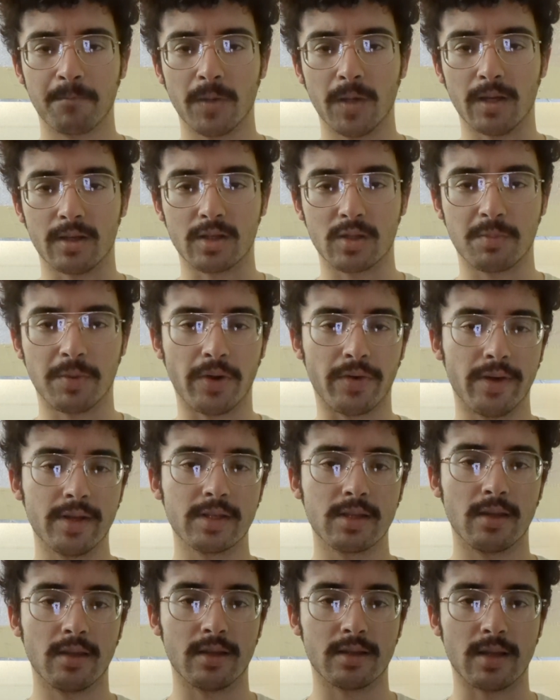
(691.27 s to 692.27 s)

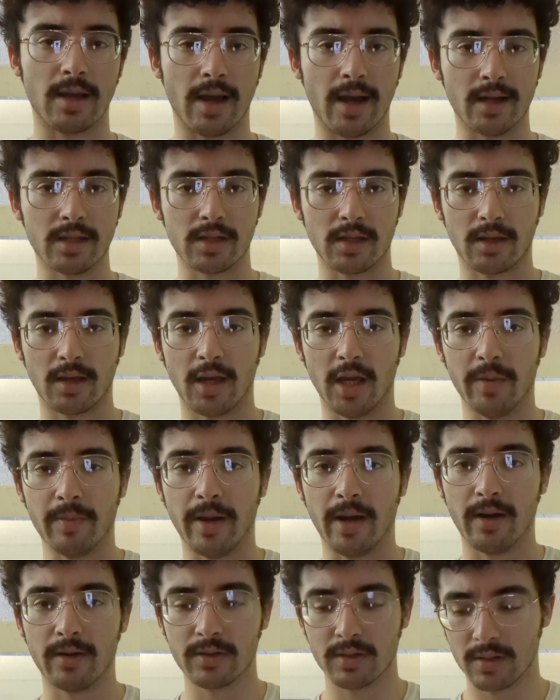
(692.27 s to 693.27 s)
experiencing this as it came
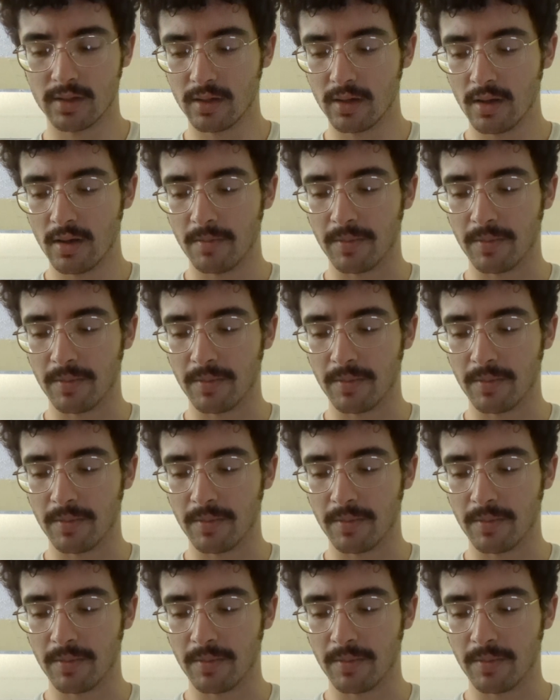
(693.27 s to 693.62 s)
out,